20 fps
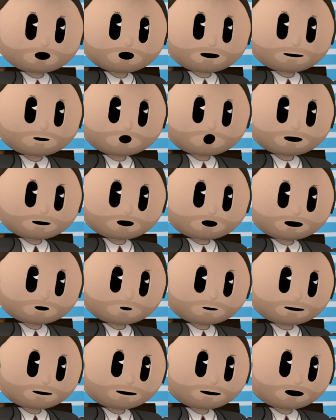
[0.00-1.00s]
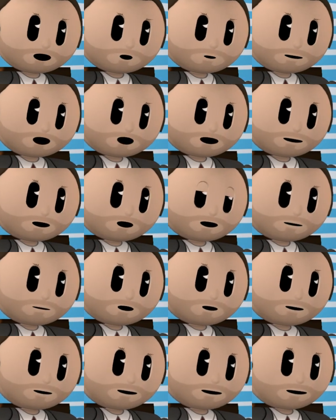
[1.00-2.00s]
And no matter if they are
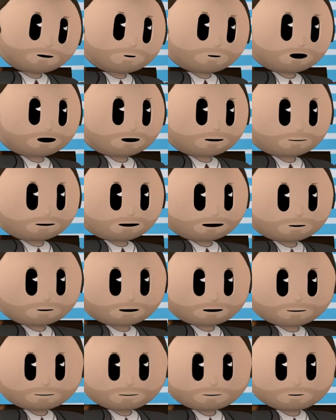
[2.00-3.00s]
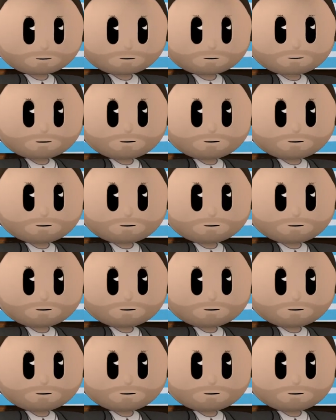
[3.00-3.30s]
financially poor themselves,